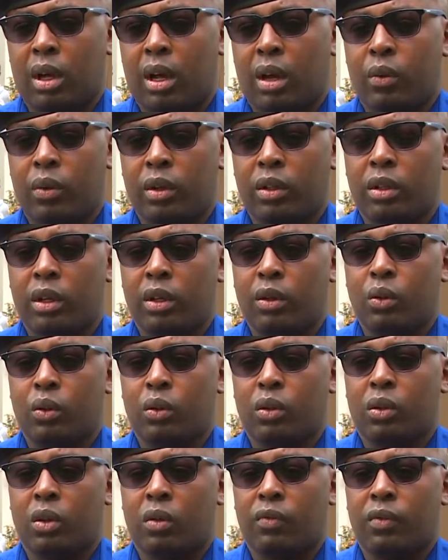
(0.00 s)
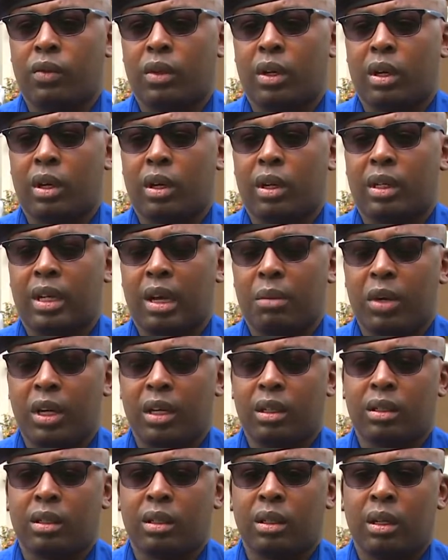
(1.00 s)
with the use of
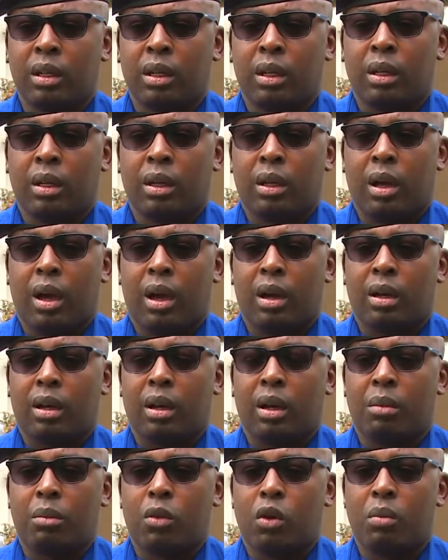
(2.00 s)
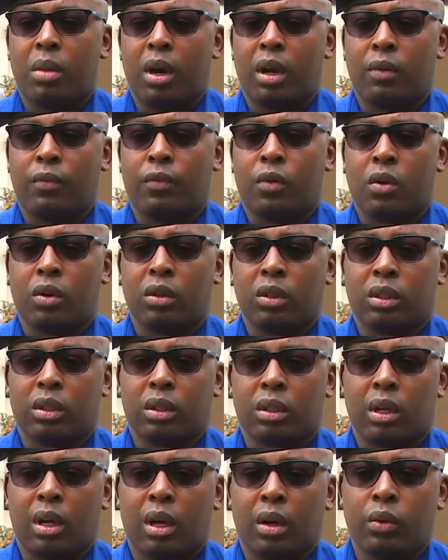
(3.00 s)
tablets and mobile
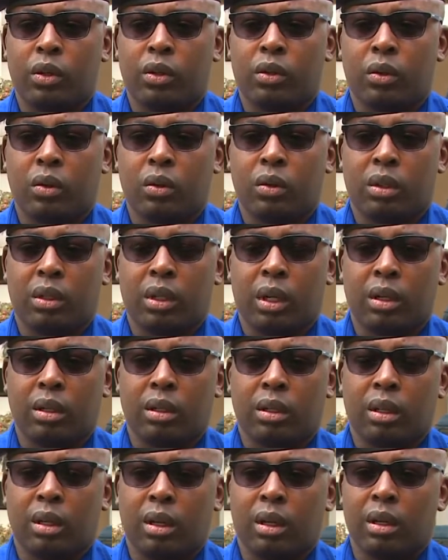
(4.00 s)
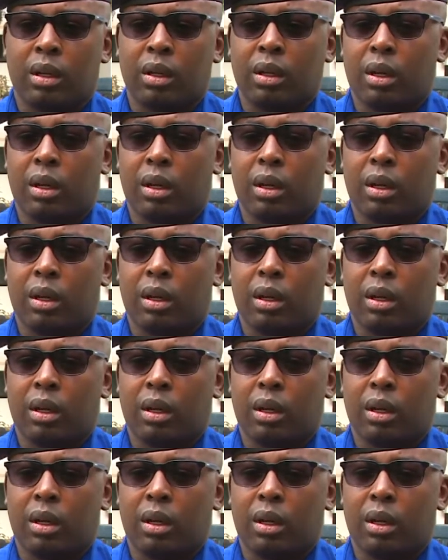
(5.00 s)
phones which contain the